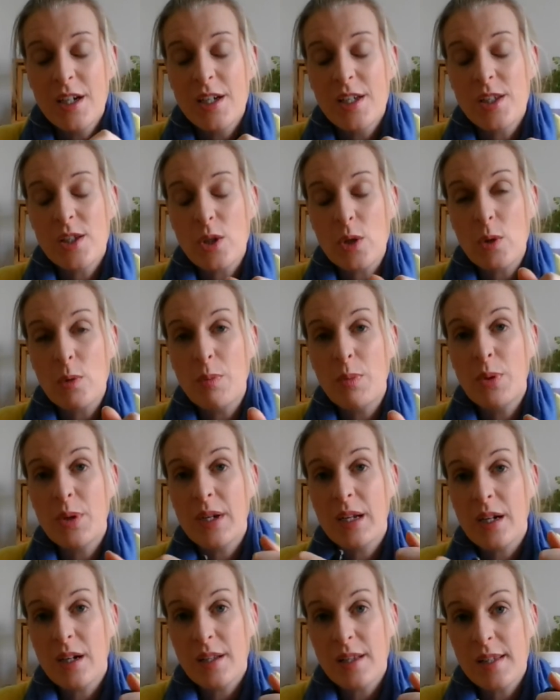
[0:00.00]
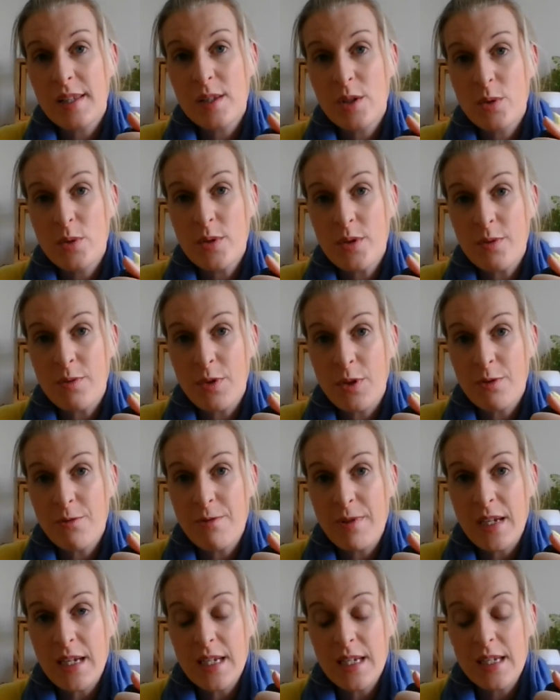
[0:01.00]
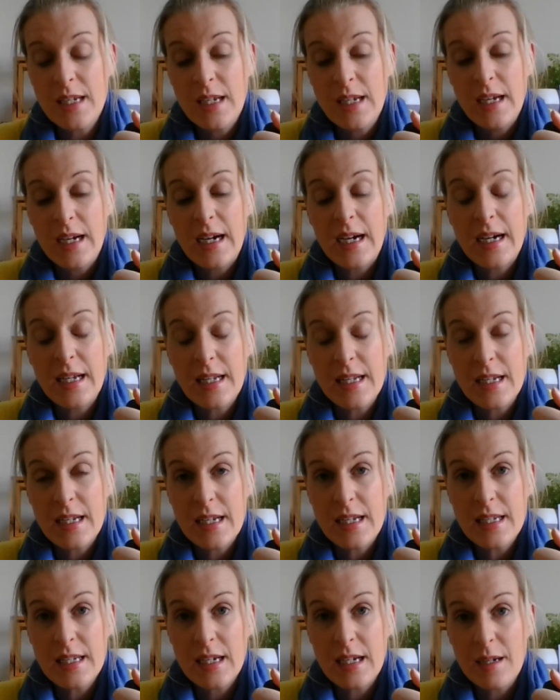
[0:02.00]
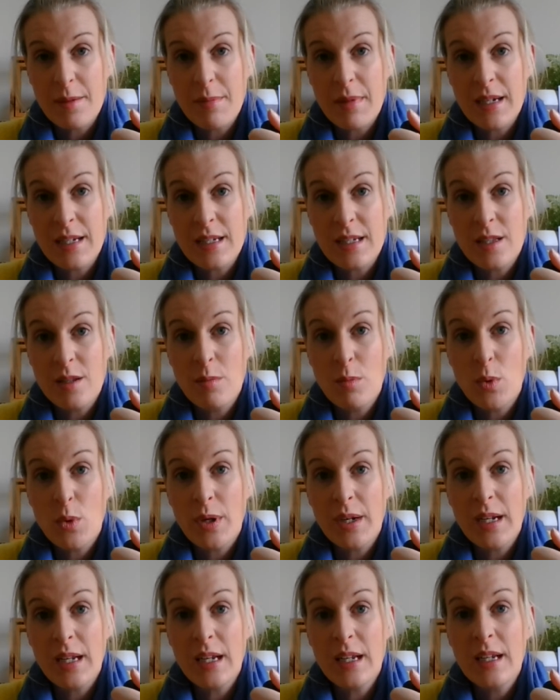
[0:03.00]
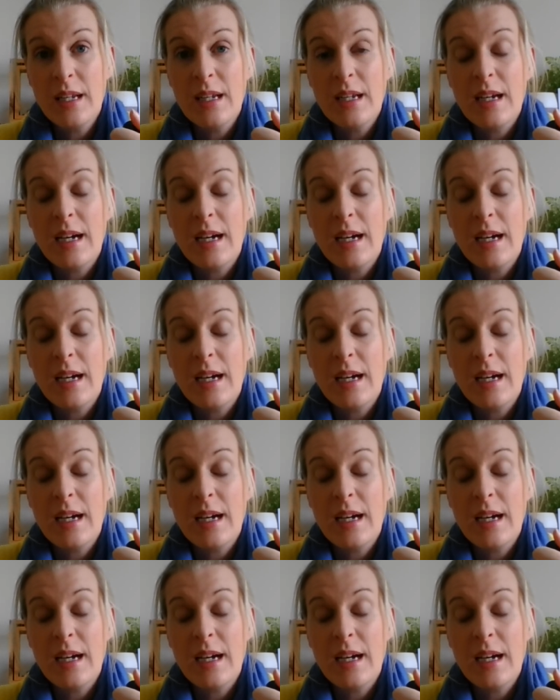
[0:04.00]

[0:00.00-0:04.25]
So putting it on the soles of your feet at night time and in the morning,